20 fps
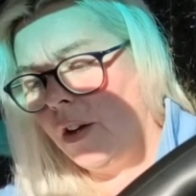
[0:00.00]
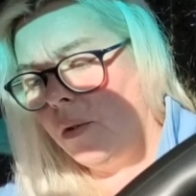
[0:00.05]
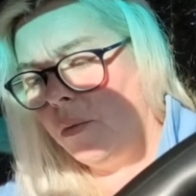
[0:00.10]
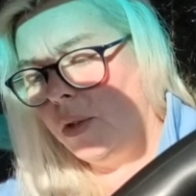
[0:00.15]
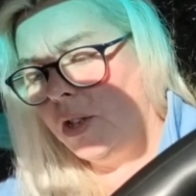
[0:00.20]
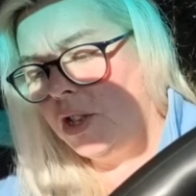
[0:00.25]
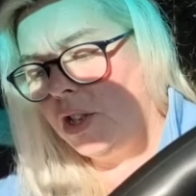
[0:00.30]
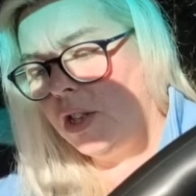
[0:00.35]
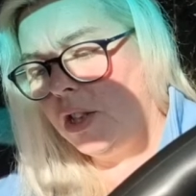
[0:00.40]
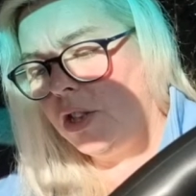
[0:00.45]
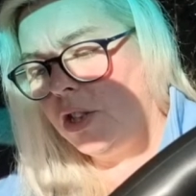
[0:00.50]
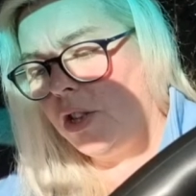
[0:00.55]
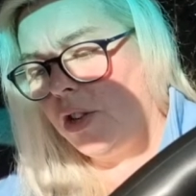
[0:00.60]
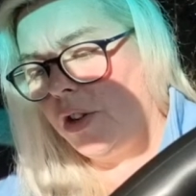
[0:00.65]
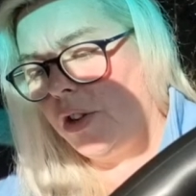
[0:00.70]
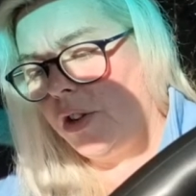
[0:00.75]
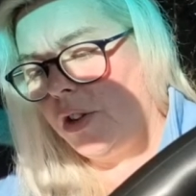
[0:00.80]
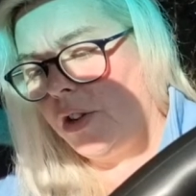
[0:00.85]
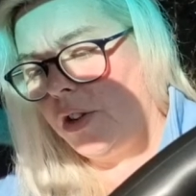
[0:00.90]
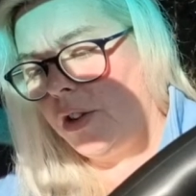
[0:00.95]
which in
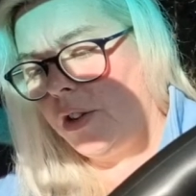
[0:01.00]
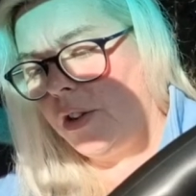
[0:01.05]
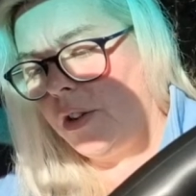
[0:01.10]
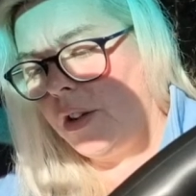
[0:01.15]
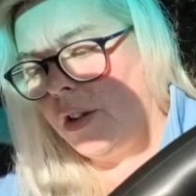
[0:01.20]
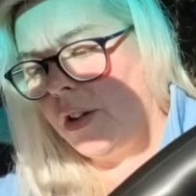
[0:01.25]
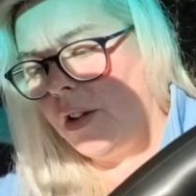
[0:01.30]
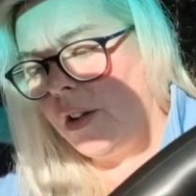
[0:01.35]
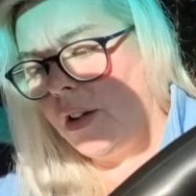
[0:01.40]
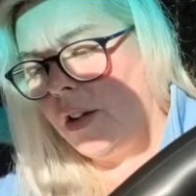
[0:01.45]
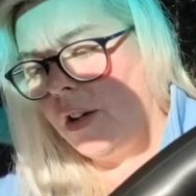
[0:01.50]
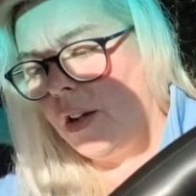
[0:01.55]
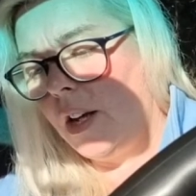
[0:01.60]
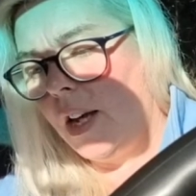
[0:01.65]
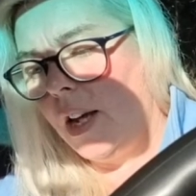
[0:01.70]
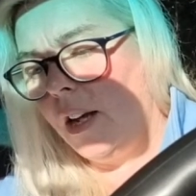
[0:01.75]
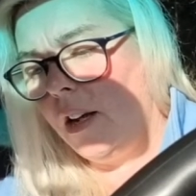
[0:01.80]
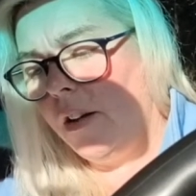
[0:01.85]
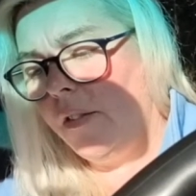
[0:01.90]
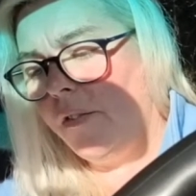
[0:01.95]
turn
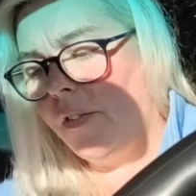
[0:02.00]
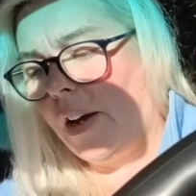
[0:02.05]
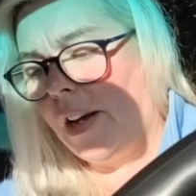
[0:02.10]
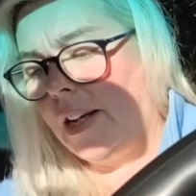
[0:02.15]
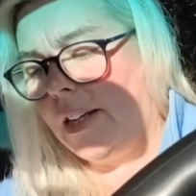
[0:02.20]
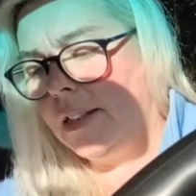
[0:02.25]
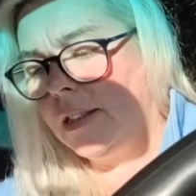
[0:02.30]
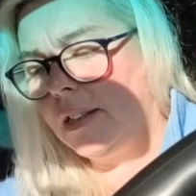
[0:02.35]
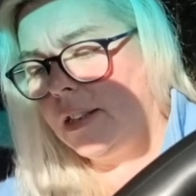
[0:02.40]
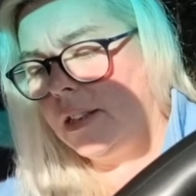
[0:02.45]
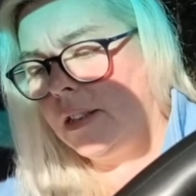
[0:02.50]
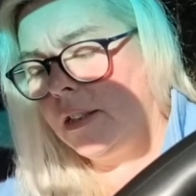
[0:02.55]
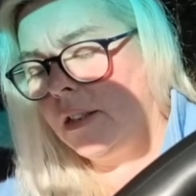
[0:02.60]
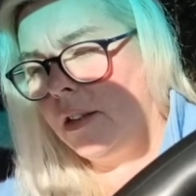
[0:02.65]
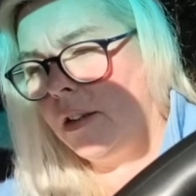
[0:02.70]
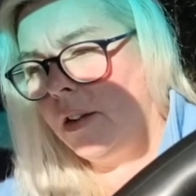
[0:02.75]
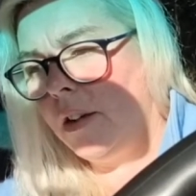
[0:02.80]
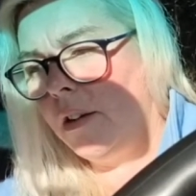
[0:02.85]
elevates